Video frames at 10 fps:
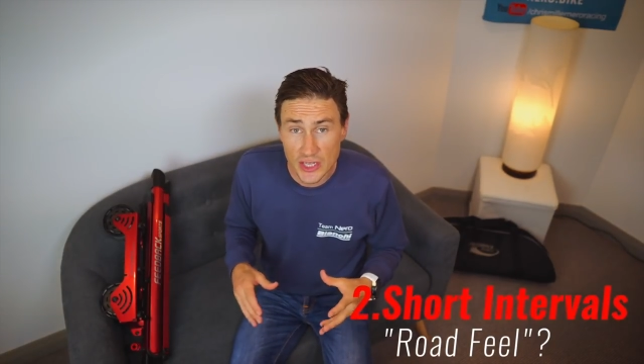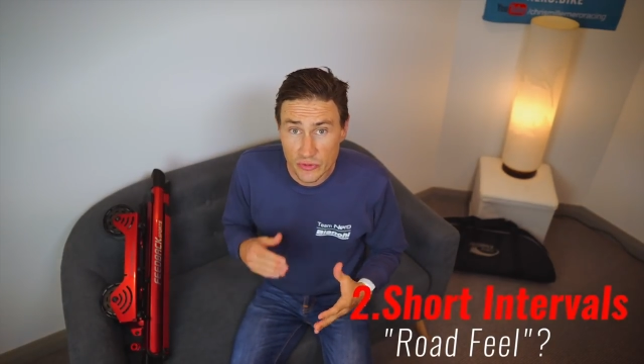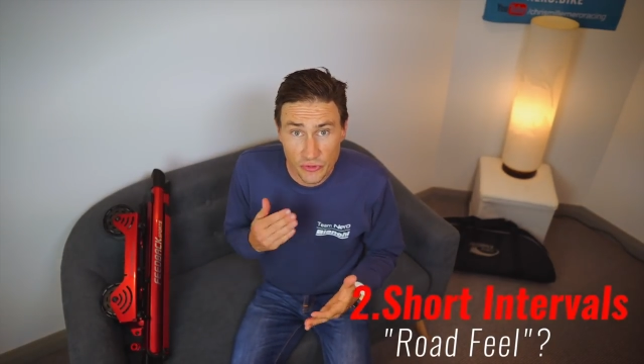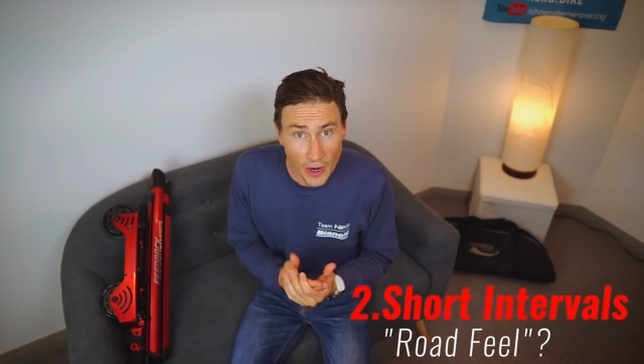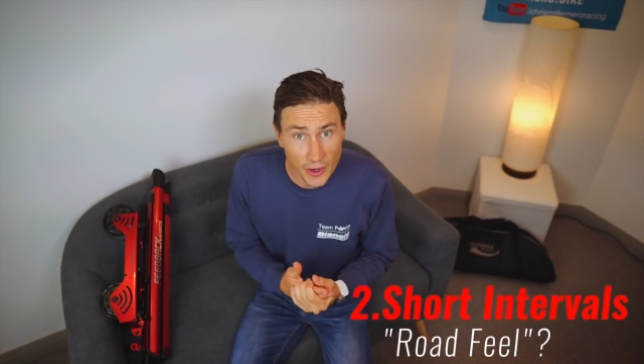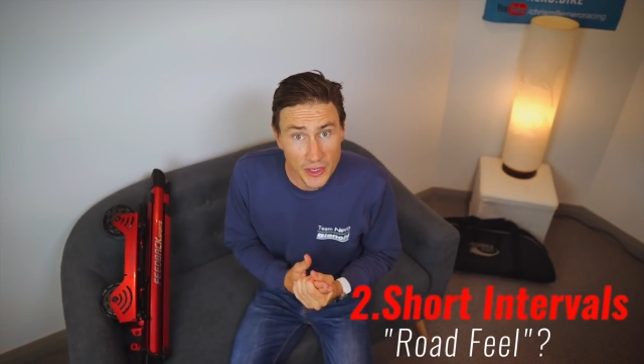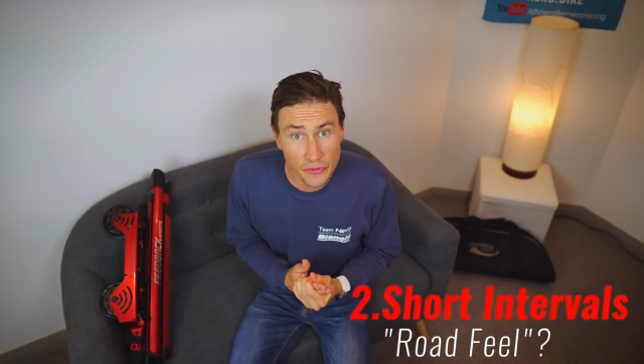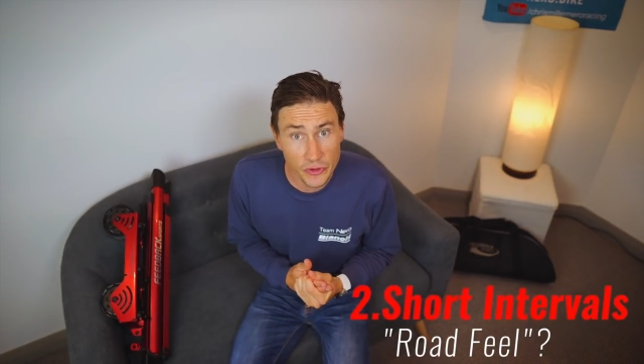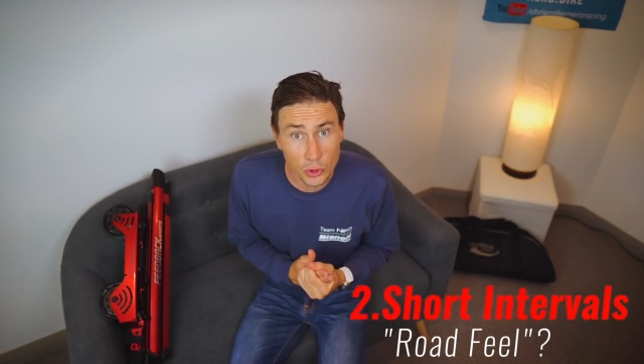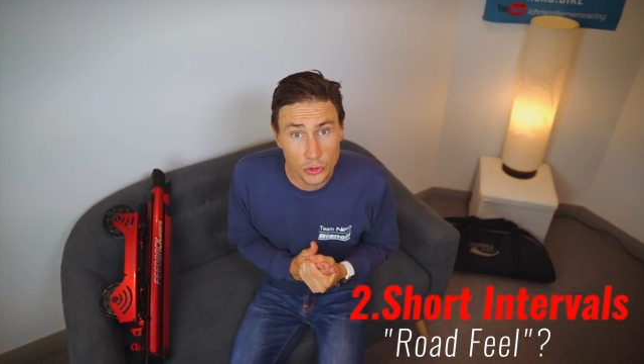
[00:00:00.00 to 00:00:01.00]
it is very
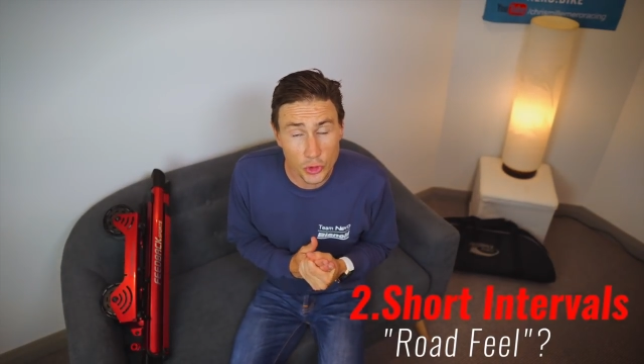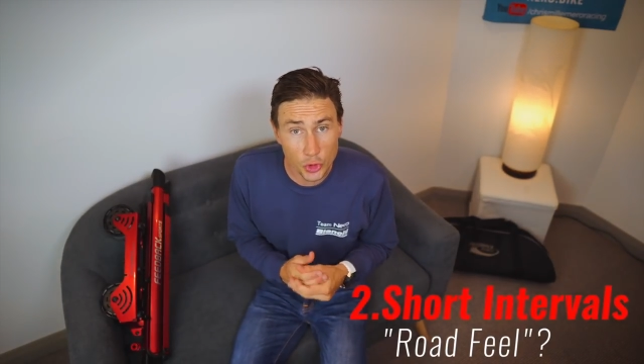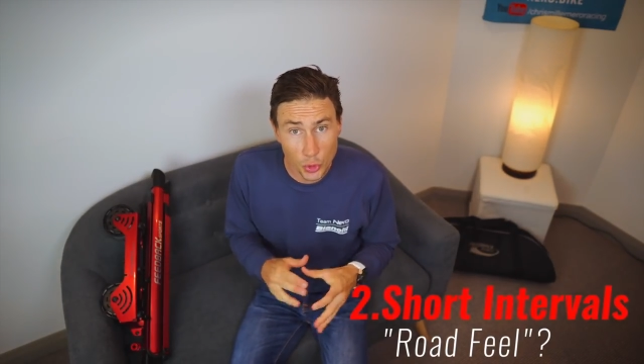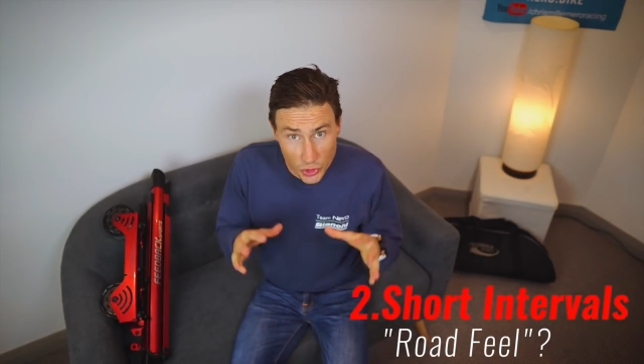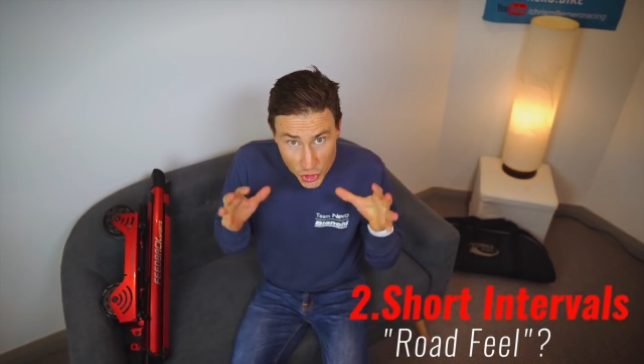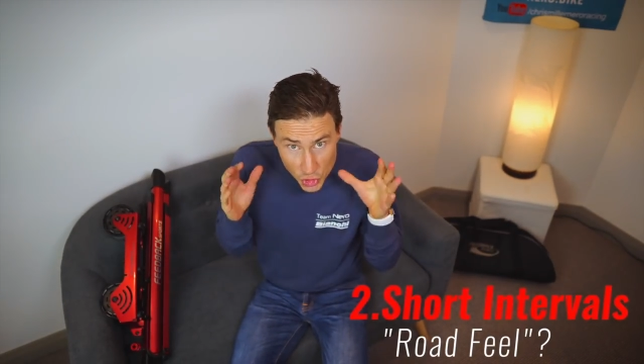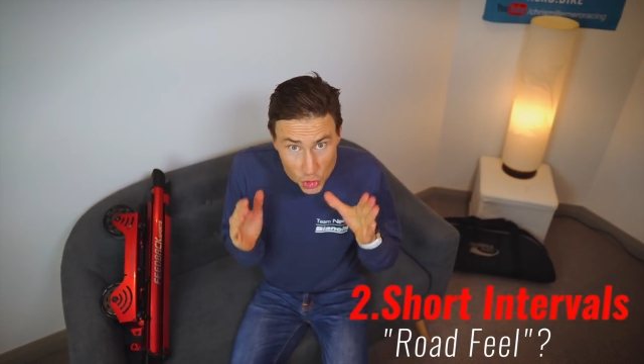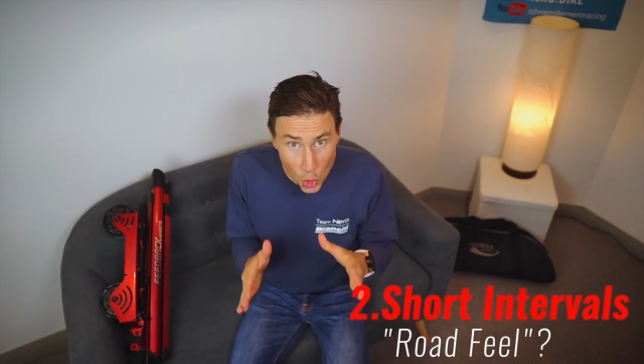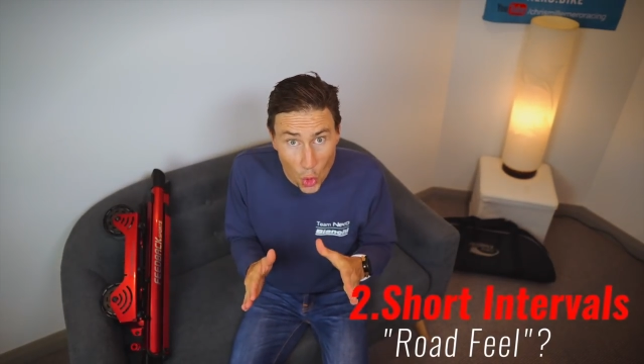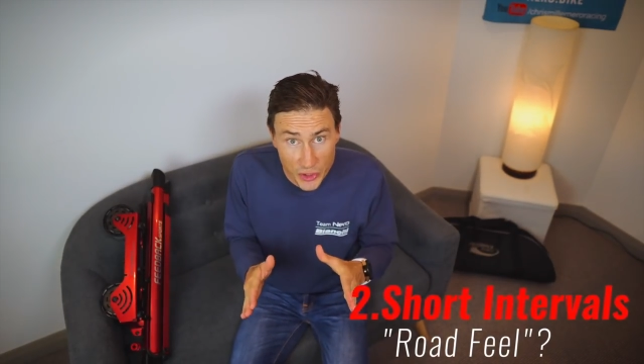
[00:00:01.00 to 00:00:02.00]
difficult to do
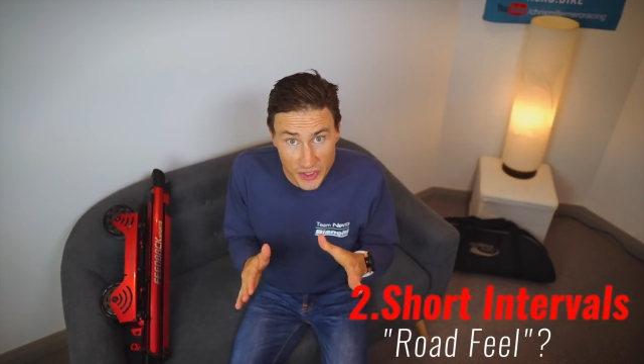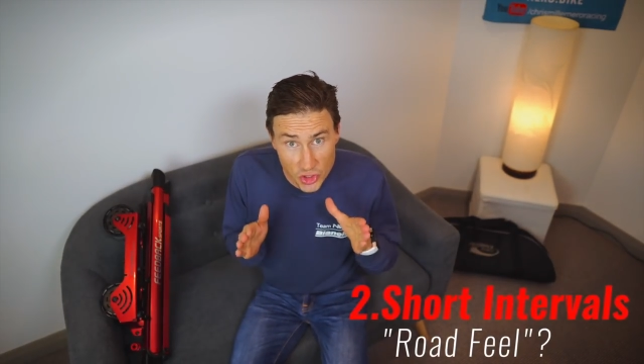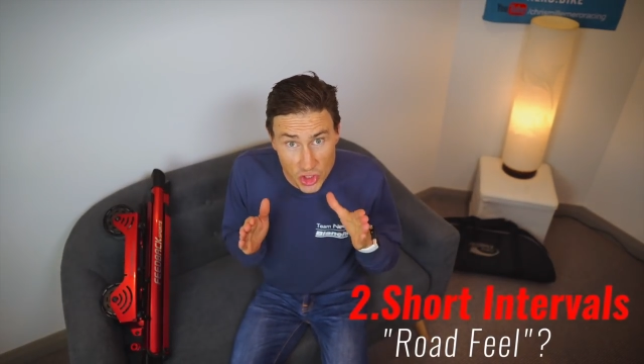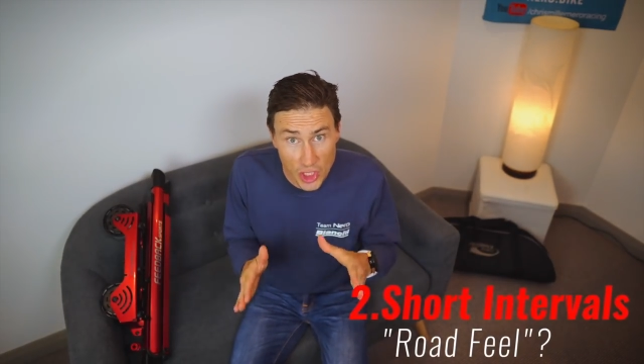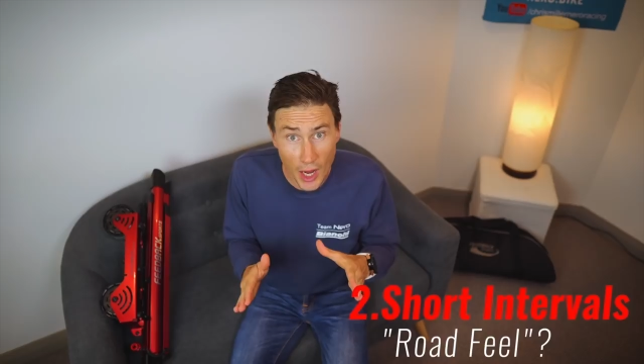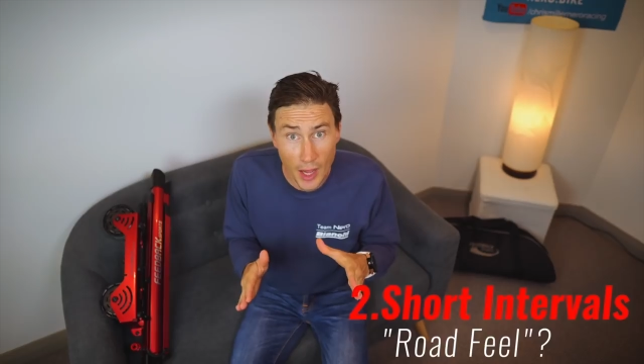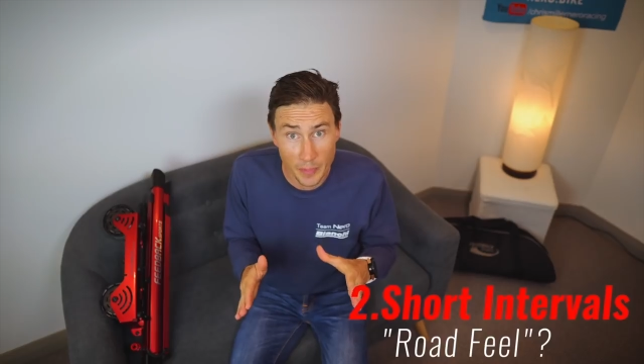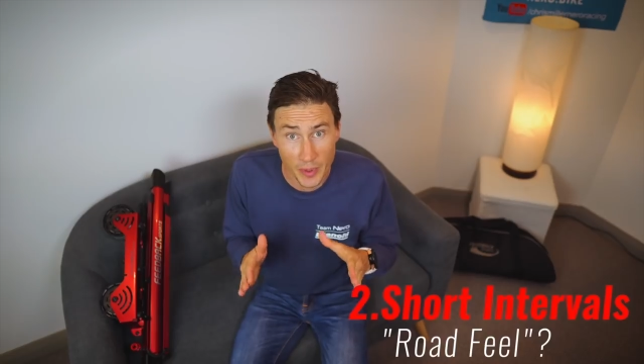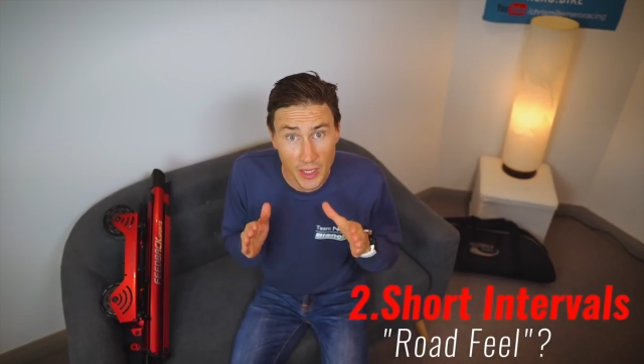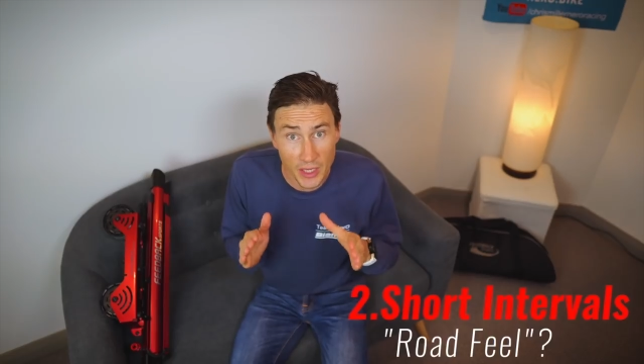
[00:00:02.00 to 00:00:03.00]
short, sharp